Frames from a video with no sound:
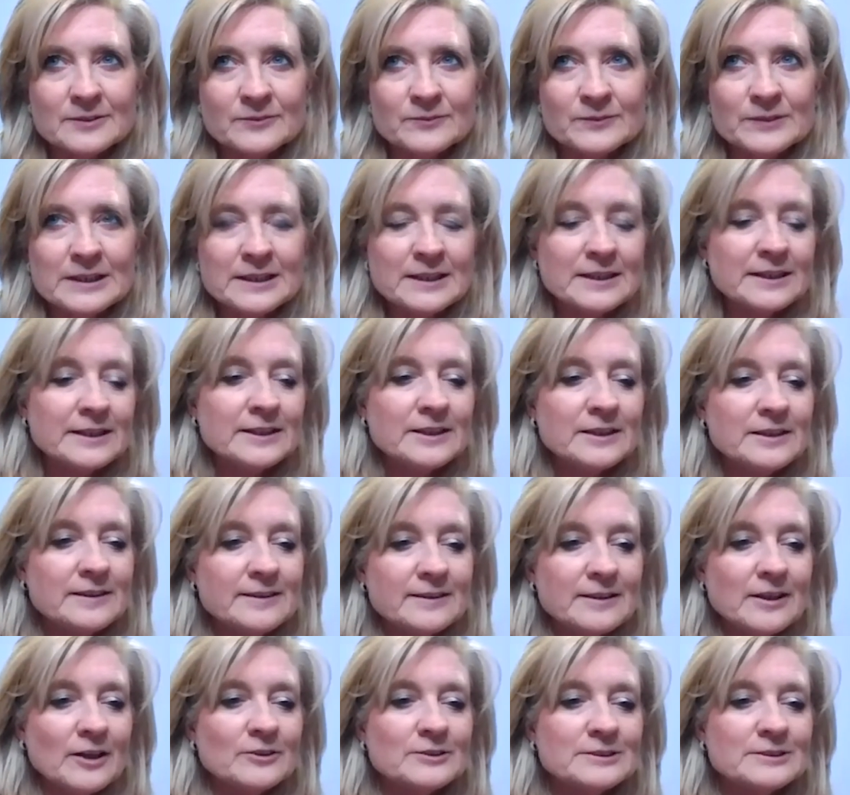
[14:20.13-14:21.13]
really
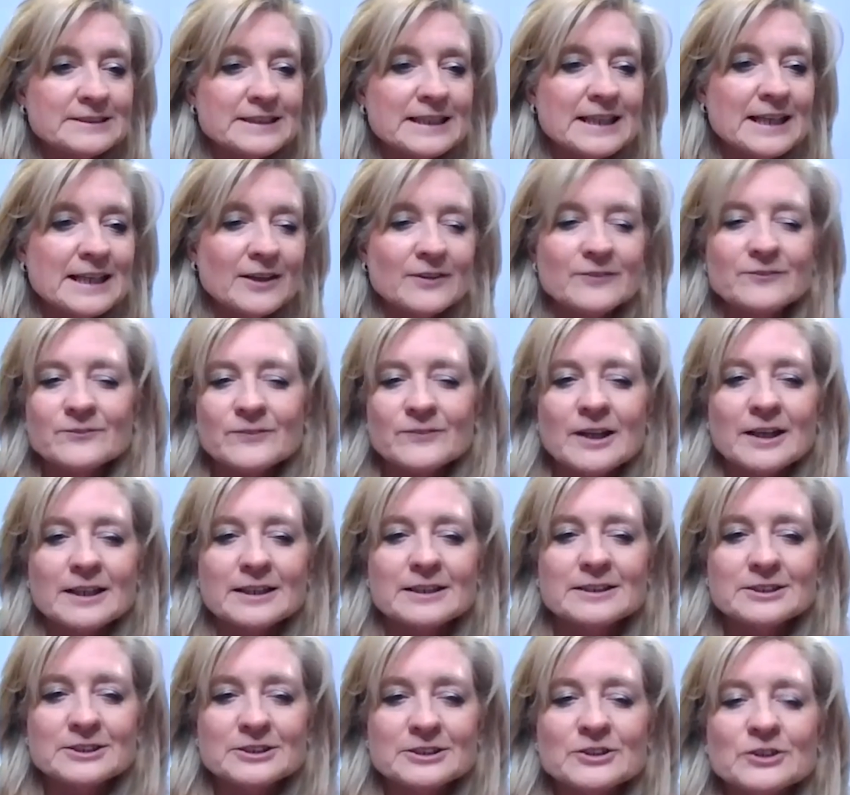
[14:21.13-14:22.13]
goes down
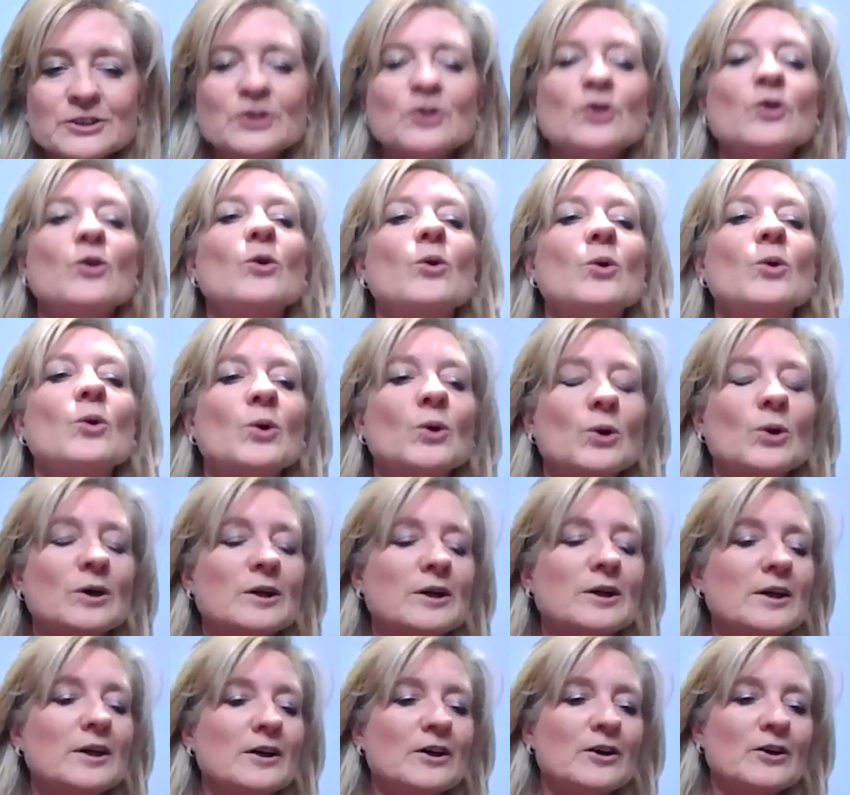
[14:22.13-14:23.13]
right to the core